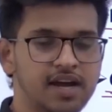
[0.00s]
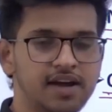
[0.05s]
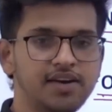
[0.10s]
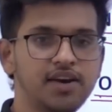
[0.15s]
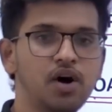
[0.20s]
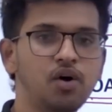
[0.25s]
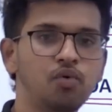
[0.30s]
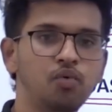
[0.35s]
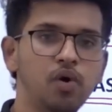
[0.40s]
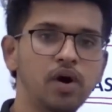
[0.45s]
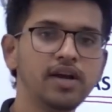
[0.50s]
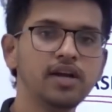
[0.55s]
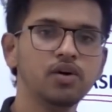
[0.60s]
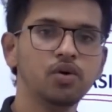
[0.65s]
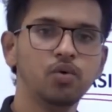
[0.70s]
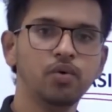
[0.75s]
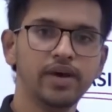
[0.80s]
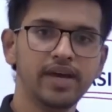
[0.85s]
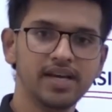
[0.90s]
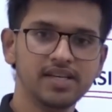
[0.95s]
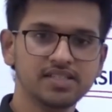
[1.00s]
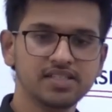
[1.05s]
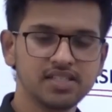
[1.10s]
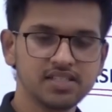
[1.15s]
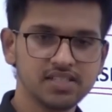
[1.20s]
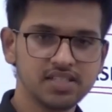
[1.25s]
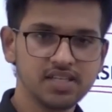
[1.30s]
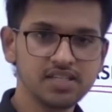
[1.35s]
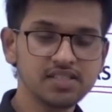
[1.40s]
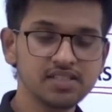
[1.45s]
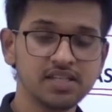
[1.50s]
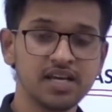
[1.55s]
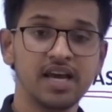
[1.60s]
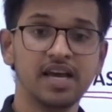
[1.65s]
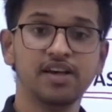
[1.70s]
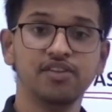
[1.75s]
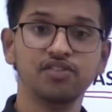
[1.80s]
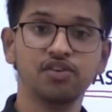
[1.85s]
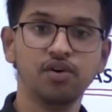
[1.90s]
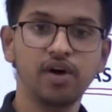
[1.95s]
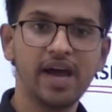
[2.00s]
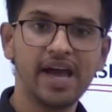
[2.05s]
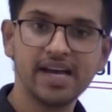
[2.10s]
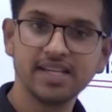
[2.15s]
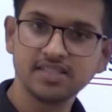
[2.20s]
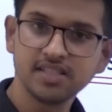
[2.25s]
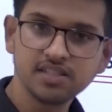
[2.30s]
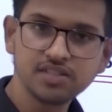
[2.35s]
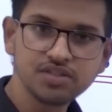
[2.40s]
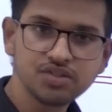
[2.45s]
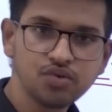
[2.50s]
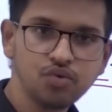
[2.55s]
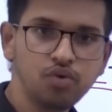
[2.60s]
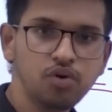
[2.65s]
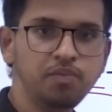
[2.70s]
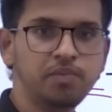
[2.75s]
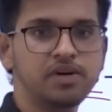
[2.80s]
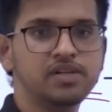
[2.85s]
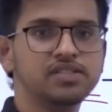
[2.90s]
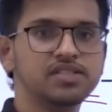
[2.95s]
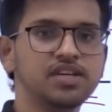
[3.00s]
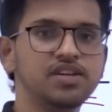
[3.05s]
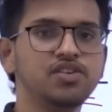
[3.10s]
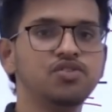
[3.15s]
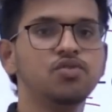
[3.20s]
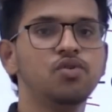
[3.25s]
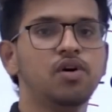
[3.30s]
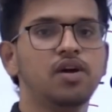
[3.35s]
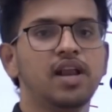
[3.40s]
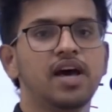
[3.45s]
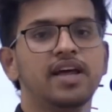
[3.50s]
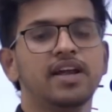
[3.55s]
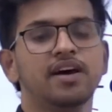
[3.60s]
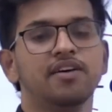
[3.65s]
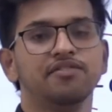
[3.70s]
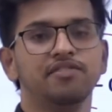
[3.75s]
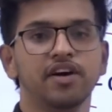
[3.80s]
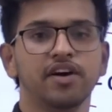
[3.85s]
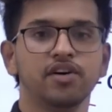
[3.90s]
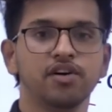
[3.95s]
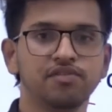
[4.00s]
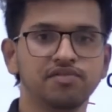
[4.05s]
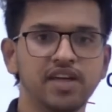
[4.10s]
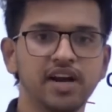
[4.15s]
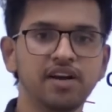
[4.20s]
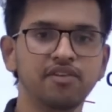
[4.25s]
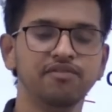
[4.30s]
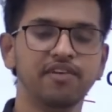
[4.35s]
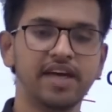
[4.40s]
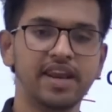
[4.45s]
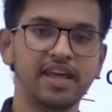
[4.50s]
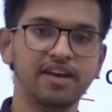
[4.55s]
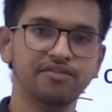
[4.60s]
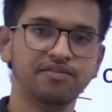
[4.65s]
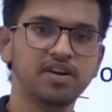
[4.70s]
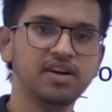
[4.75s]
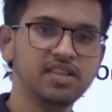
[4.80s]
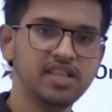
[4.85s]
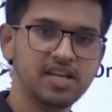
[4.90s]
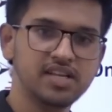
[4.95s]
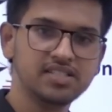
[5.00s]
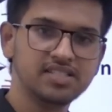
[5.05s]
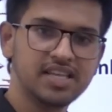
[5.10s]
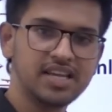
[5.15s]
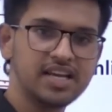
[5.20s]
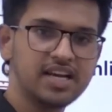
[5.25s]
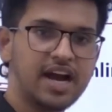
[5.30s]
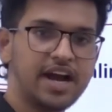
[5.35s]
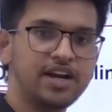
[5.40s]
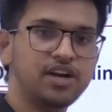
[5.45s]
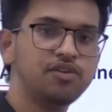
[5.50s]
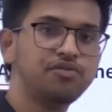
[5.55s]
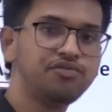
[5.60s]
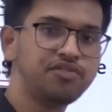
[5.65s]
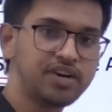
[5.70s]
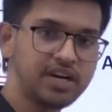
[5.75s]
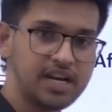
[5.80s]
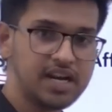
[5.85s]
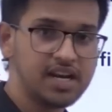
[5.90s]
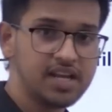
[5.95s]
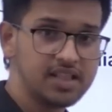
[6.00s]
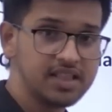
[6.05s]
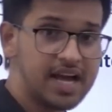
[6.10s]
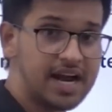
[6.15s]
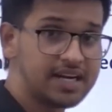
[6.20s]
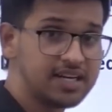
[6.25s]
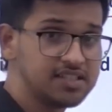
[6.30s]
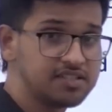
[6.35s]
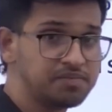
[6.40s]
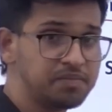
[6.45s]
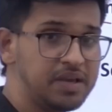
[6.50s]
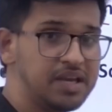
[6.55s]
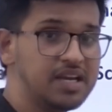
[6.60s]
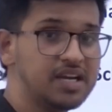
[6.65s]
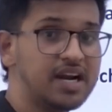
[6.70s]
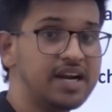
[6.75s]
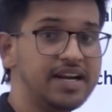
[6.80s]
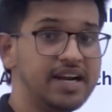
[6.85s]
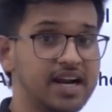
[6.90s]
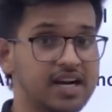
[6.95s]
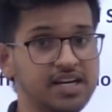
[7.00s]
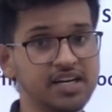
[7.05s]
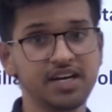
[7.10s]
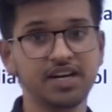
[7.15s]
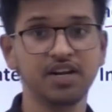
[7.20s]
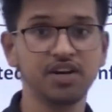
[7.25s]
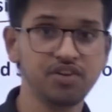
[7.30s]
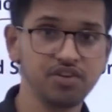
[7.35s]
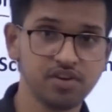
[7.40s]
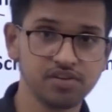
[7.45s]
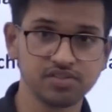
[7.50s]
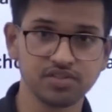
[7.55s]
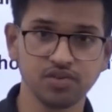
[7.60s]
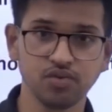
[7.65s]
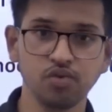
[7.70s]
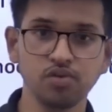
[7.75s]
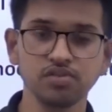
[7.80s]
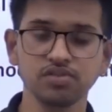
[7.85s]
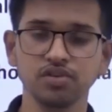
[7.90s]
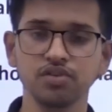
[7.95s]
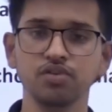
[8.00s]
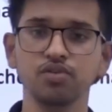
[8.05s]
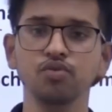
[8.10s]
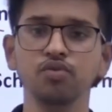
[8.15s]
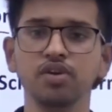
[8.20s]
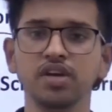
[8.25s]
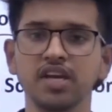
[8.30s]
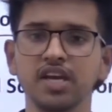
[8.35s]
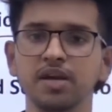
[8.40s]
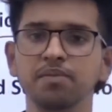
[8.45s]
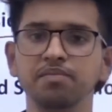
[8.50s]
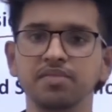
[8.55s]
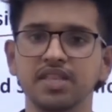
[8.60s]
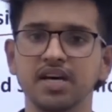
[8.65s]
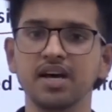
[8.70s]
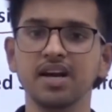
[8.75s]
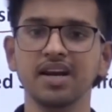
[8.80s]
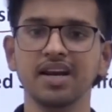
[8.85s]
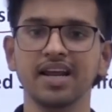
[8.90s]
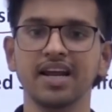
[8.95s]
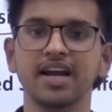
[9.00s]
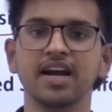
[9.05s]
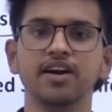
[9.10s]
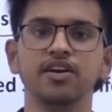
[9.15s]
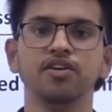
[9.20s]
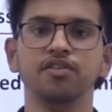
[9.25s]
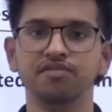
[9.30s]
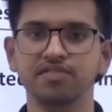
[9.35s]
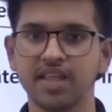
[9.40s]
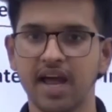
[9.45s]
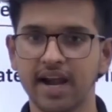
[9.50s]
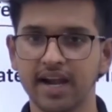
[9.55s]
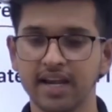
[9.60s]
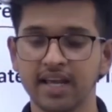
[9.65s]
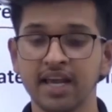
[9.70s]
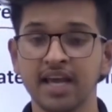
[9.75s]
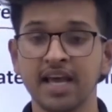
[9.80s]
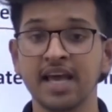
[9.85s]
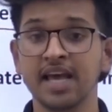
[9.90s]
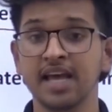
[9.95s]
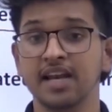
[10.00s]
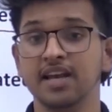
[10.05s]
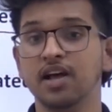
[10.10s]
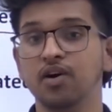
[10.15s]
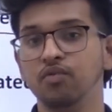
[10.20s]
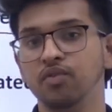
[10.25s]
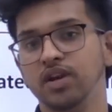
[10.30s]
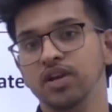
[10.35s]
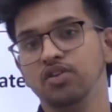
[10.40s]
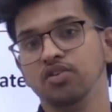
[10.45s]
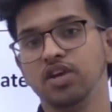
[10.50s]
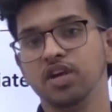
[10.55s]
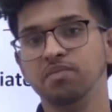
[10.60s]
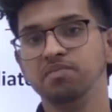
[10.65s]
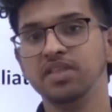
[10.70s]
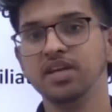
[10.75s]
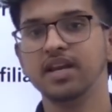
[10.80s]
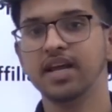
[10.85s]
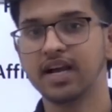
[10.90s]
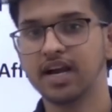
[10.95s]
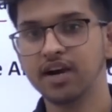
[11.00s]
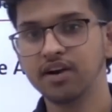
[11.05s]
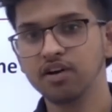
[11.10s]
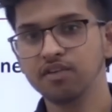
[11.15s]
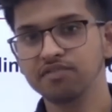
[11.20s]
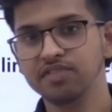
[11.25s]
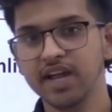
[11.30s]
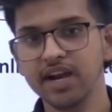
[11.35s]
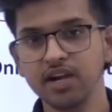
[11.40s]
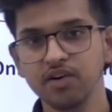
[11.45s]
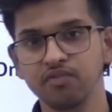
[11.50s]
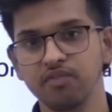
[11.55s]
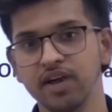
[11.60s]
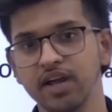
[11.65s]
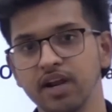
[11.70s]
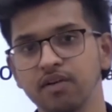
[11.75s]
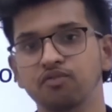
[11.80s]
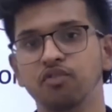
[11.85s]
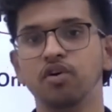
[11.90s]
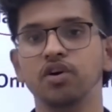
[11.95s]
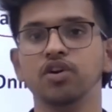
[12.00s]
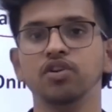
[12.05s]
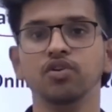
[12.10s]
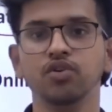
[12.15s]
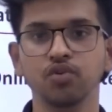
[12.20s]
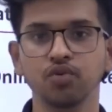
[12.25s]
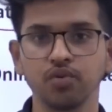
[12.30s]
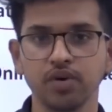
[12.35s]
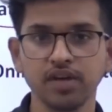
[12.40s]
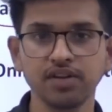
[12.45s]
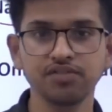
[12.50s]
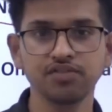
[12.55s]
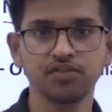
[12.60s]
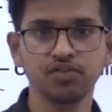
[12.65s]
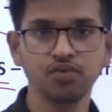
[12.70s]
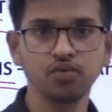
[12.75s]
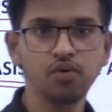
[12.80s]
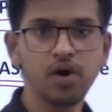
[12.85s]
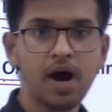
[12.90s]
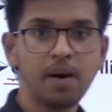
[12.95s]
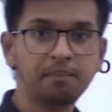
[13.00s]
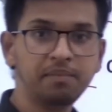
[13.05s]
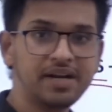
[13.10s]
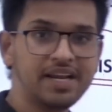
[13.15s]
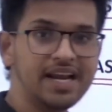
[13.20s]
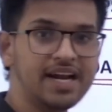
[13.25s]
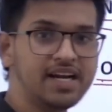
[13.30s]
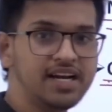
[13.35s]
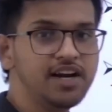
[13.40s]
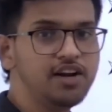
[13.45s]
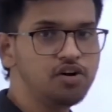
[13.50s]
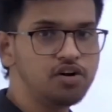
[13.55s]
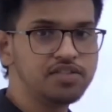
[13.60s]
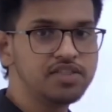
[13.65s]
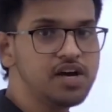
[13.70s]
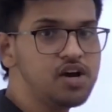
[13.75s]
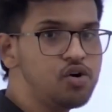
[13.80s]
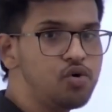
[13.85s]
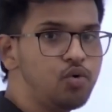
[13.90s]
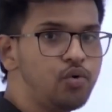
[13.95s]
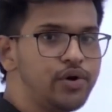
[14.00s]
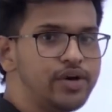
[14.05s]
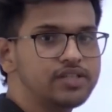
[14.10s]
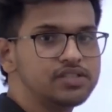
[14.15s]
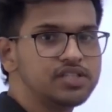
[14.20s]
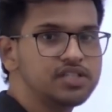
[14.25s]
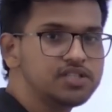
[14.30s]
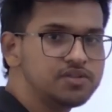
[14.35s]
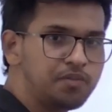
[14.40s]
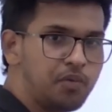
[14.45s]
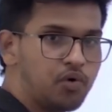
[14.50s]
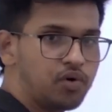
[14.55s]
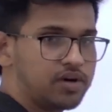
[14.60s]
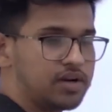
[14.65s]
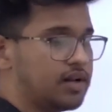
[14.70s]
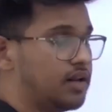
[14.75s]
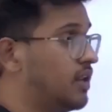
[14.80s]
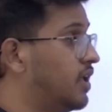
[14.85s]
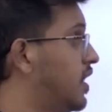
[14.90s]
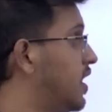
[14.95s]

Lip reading: Now what OASIS is, so as a school person, you all are aware of that whenever there is any kind of training that is being conducted in your school, so you keep the record of that. Now when you keep the record of that, what you do is you update it on the OASIS portal.